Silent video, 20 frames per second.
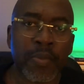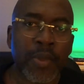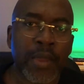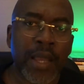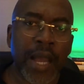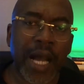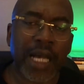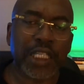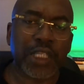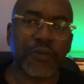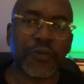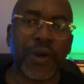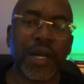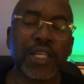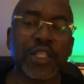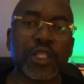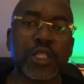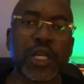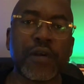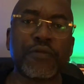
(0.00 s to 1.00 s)
as far
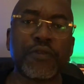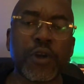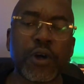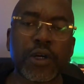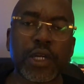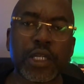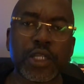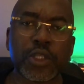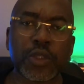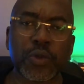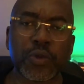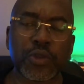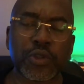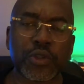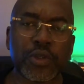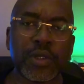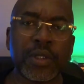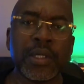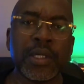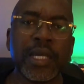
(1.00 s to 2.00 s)
as self-talk is
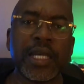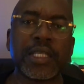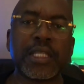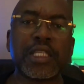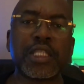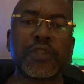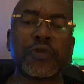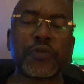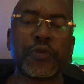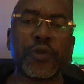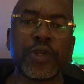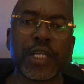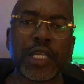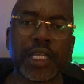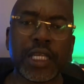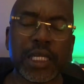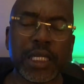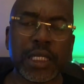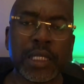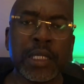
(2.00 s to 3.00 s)
concerned, it is very
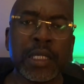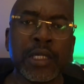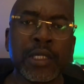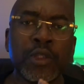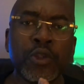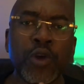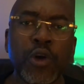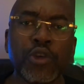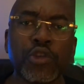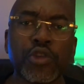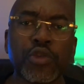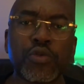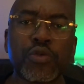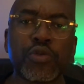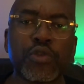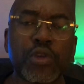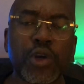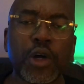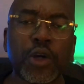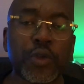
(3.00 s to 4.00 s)
key not just to
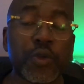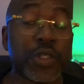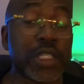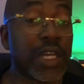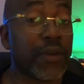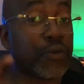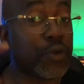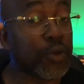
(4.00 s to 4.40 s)
talk to yourself,